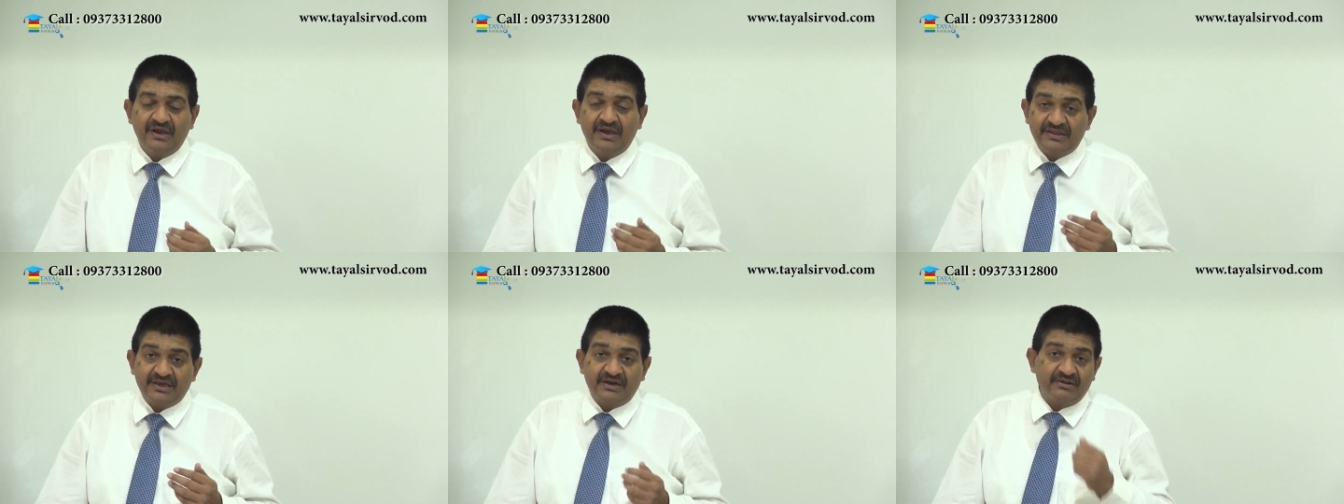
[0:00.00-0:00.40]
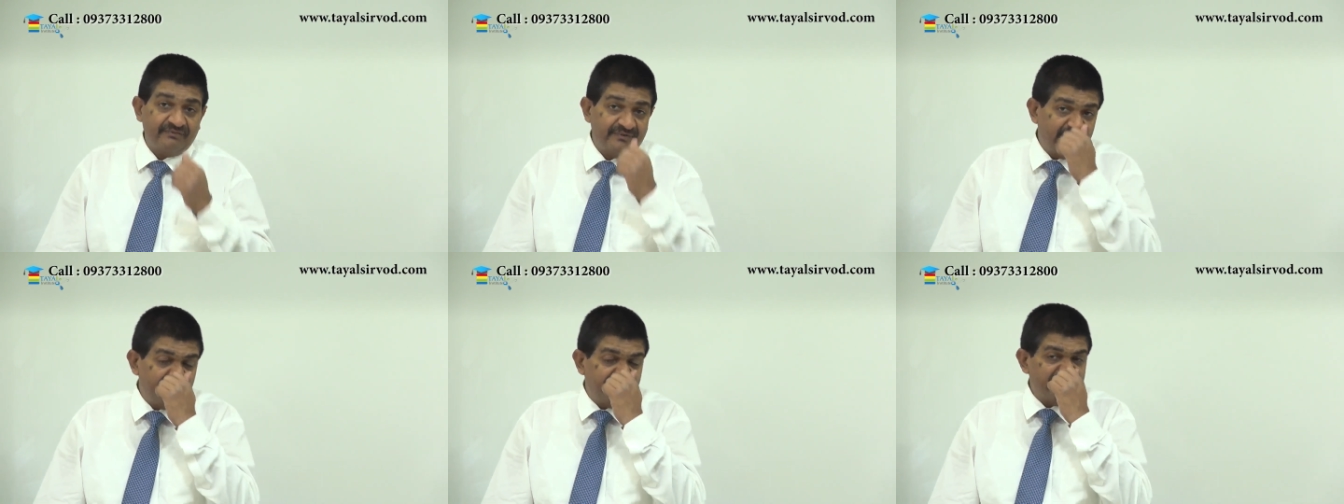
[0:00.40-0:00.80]
and that the
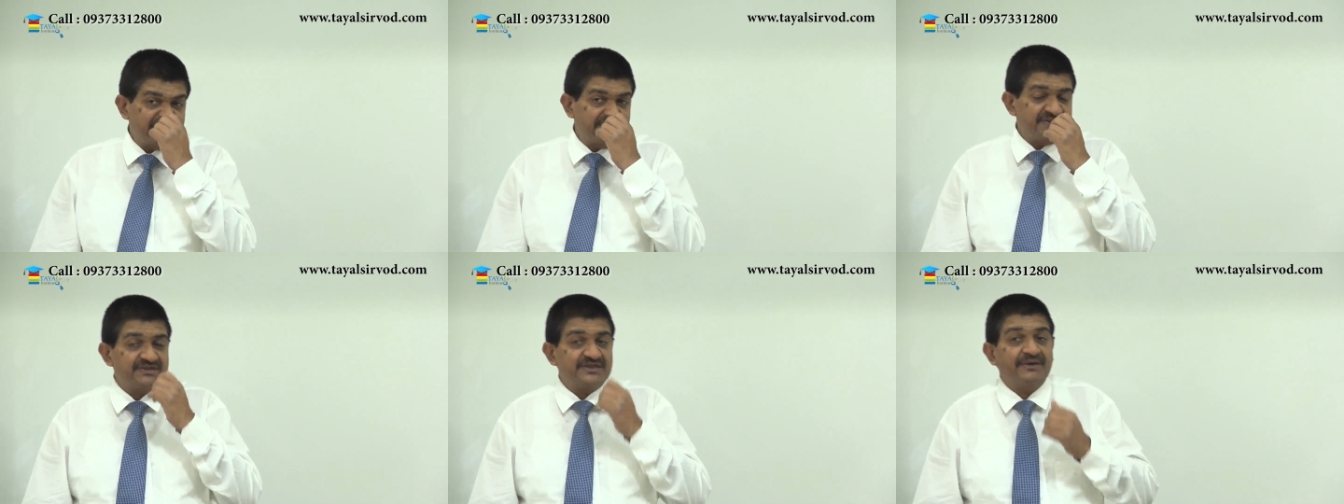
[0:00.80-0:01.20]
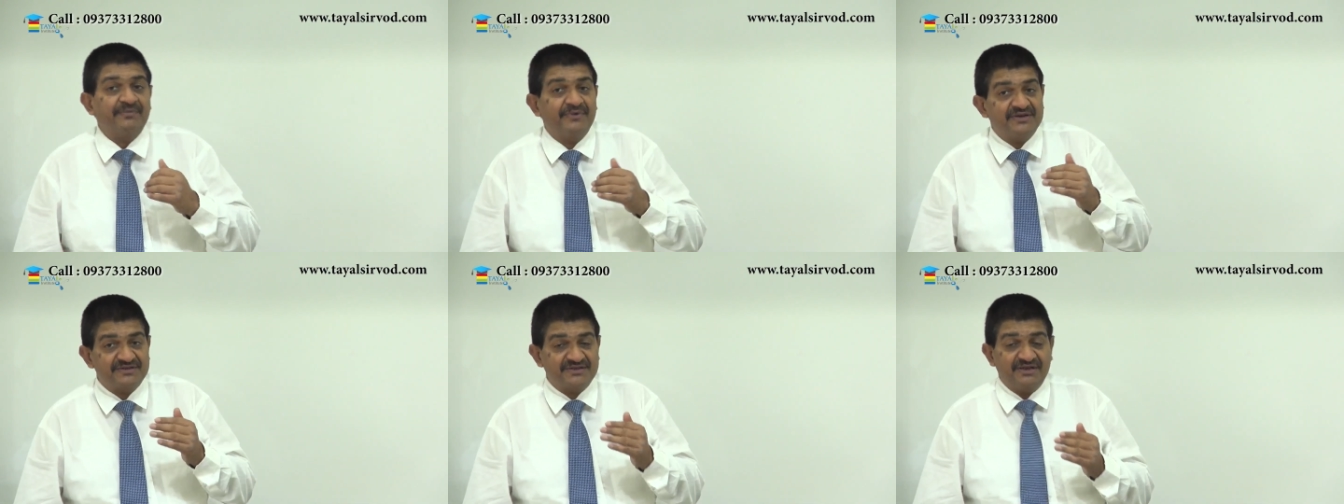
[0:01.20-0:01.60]
very first step
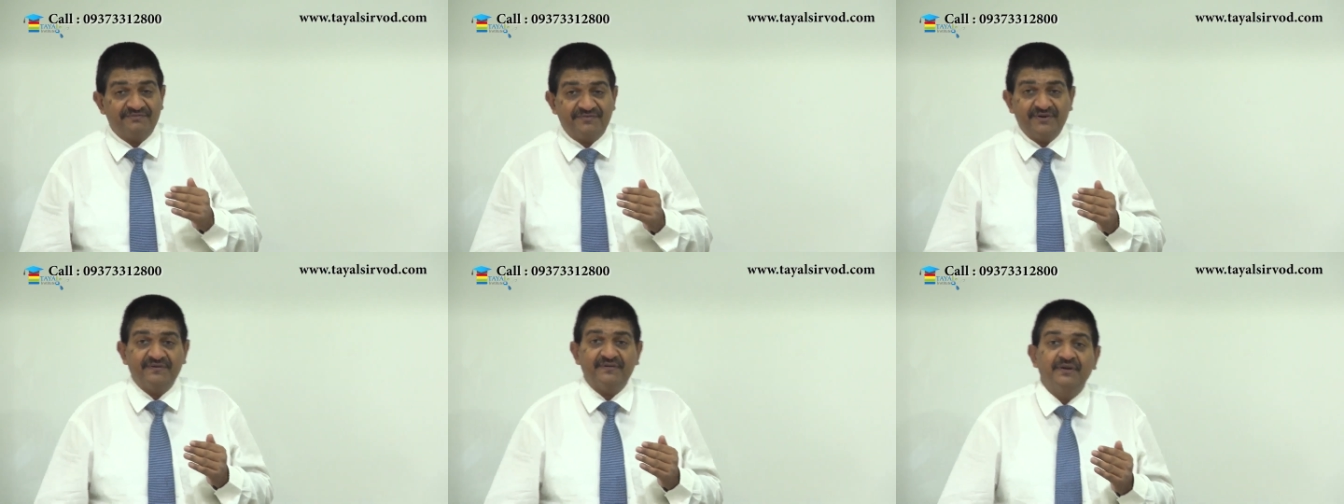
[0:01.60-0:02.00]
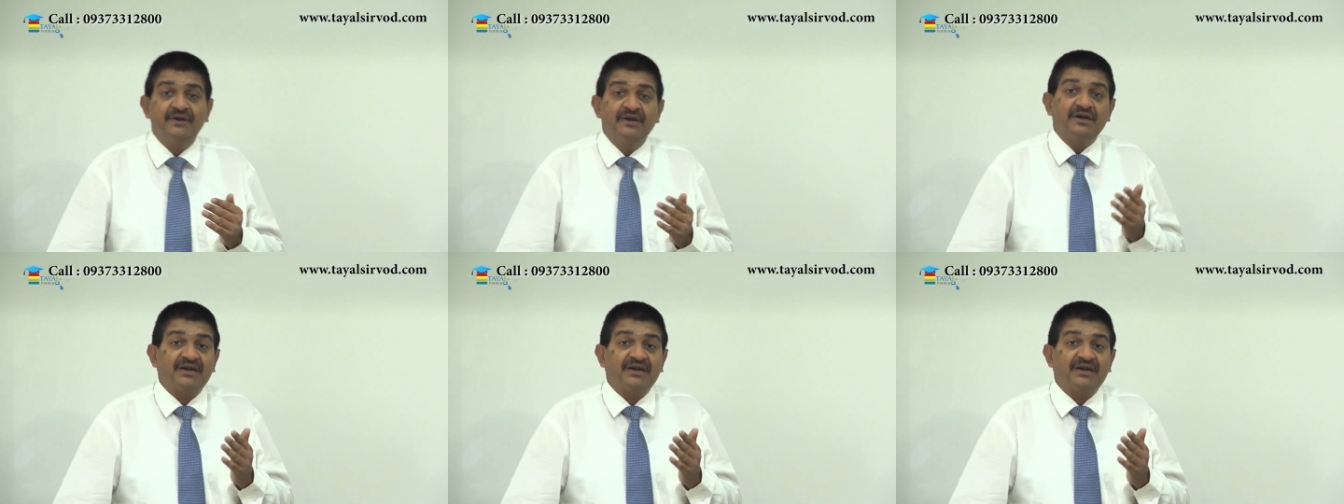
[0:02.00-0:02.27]
itself is